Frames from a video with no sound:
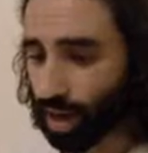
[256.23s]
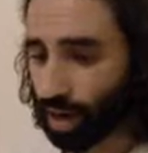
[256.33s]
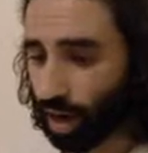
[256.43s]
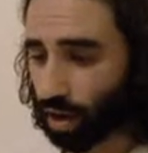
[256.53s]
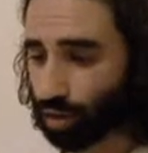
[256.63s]

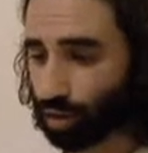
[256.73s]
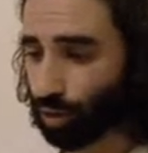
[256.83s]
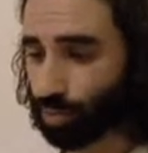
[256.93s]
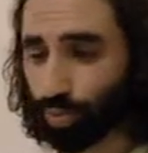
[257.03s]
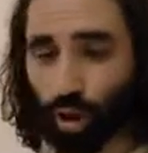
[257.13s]
and I
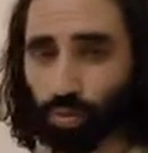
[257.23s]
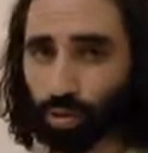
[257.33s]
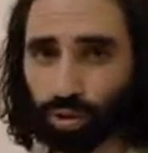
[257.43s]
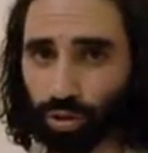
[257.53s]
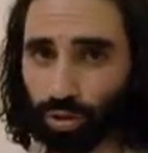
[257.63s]
too
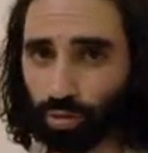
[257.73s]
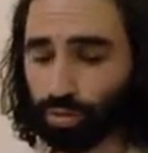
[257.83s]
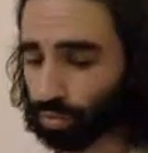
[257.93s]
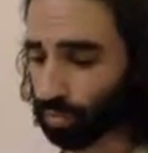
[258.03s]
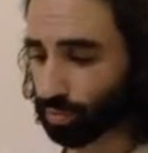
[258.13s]
promised
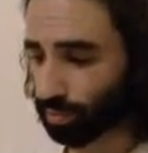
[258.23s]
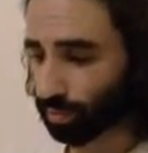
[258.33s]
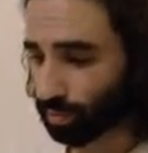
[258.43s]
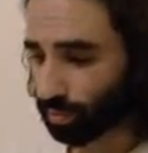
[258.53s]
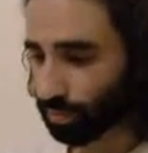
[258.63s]
you,
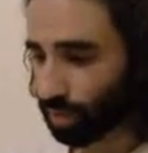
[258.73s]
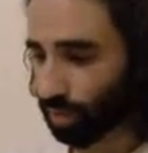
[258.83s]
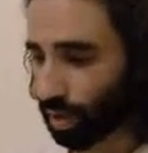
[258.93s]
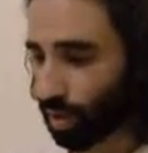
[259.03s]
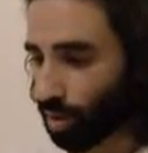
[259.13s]

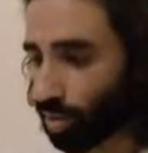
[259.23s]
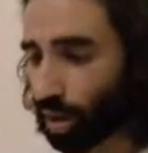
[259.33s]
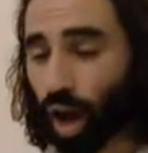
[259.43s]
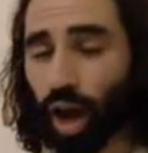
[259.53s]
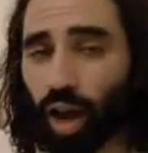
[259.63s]

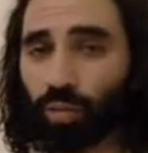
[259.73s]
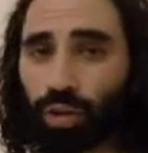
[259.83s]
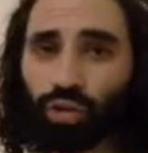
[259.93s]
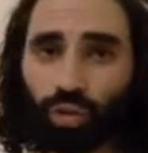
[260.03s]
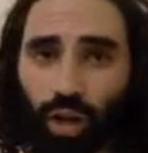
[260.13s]
but I
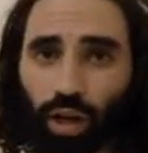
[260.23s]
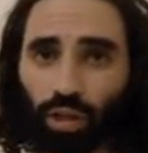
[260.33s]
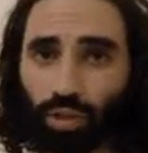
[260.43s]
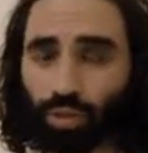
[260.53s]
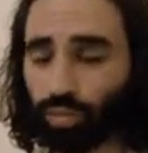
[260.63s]

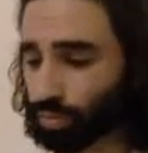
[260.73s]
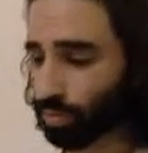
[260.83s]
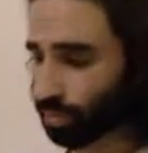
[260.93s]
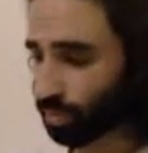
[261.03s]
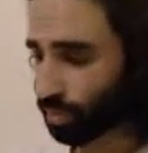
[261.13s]
betrayed you.
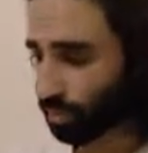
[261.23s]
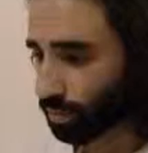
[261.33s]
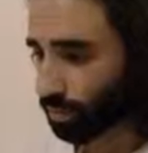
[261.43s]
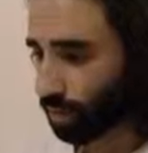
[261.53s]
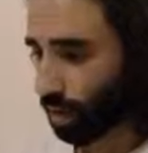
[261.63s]

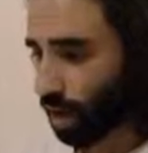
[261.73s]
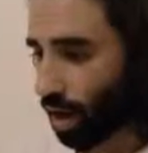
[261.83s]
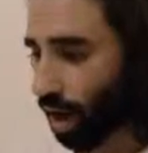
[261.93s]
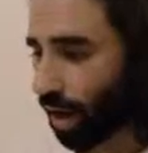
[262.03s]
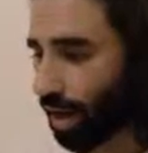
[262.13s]

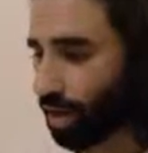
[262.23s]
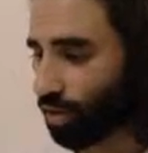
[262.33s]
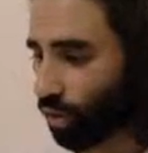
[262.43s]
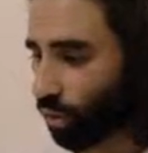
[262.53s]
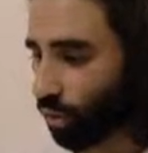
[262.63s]
I
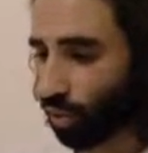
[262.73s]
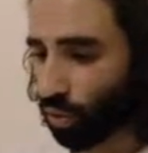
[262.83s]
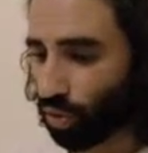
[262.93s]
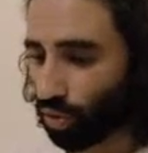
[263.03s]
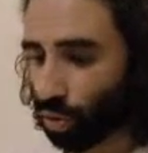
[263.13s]
had no
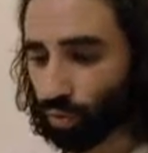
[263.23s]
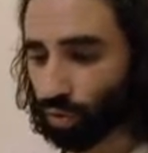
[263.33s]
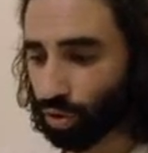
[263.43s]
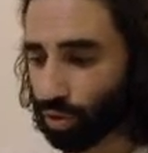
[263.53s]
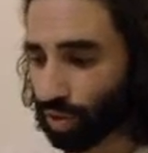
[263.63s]
authority
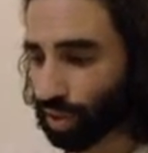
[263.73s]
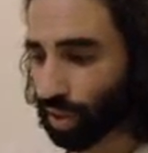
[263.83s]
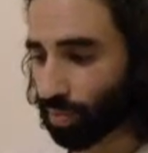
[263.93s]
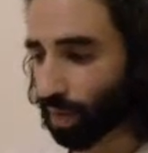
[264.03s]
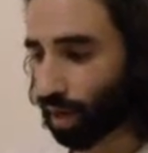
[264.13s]
over you
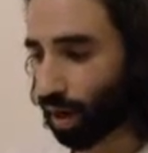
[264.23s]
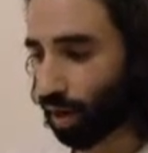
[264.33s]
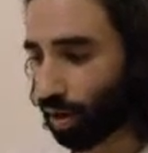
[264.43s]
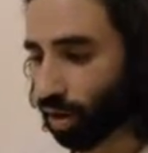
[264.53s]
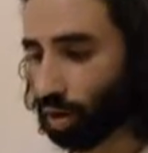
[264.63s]
except that
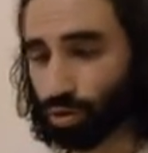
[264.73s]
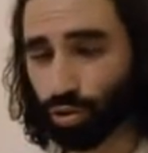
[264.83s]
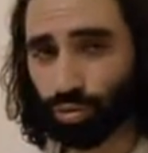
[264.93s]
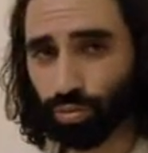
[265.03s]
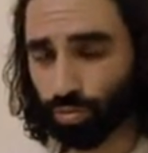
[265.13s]
I
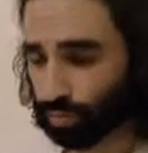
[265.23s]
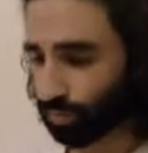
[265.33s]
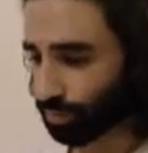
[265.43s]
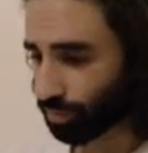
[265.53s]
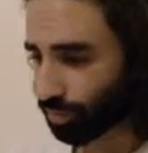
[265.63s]
called you,
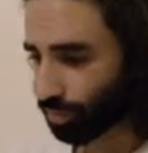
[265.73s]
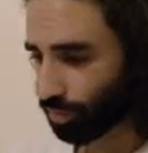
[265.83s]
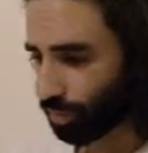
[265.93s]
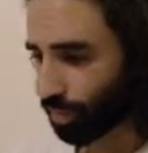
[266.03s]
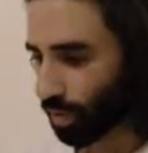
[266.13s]

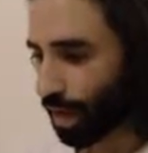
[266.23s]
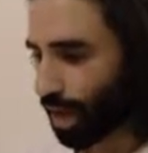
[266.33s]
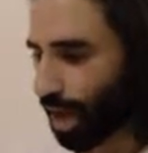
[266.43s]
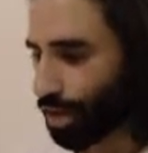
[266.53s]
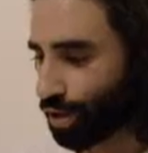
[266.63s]

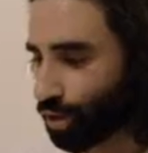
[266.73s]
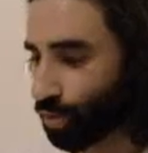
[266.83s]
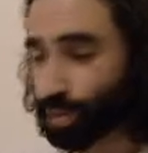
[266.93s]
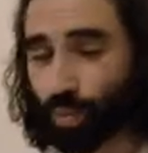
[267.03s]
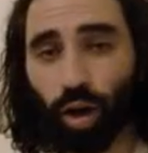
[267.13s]
and you
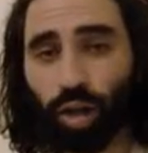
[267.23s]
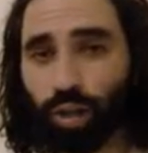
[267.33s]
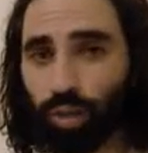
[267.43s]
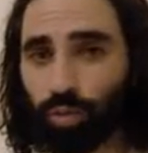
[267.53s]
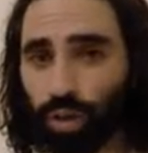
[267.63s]

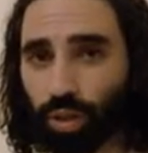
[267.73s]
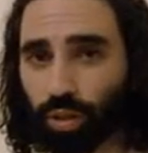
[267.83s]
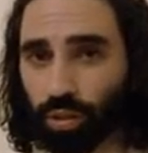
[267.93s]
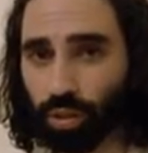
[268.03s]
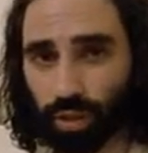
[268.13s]
responded to me,
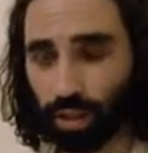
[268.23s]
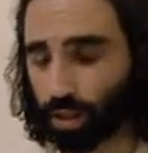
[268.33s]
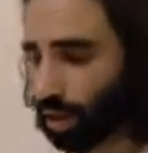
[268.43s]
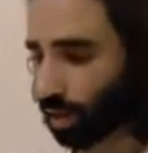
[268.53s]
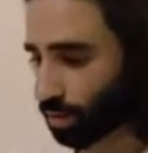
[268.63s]

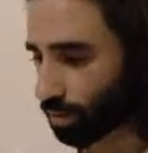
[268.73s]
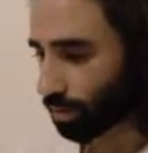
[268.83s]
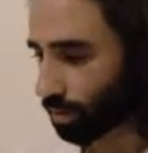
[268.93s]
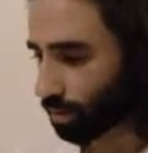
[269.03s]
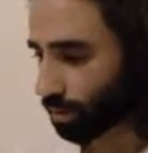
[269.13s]
Satan.
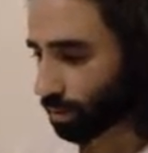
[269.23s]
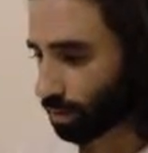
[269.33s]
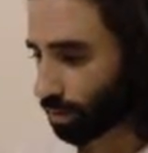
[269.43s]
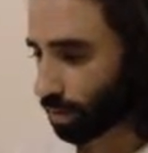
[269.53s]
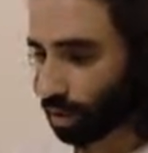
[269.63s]

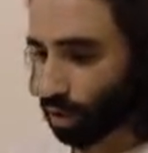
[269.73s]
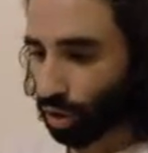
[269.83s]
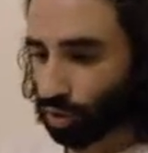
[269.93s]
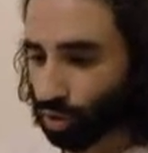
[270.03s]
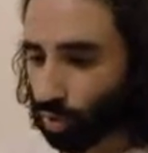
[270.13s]

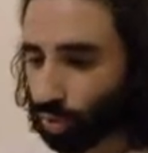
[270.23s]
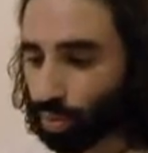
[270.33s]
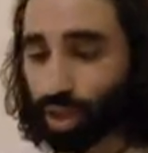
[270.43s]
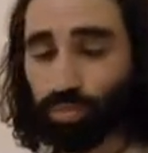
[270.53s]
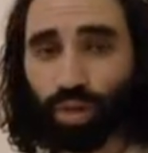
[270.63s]
So
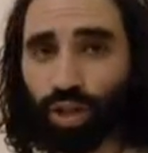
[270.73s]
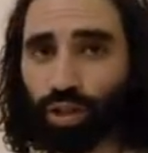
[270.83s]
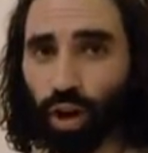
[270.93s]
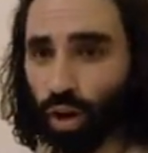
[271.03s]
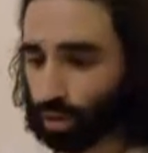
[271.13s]
blame me
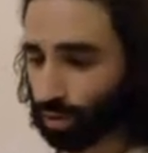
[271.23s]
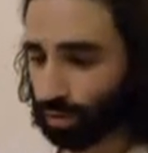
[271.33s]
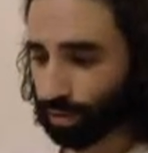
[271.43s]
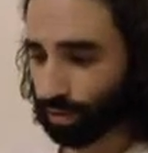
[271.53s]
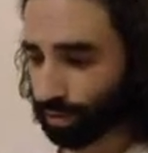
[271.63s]
not.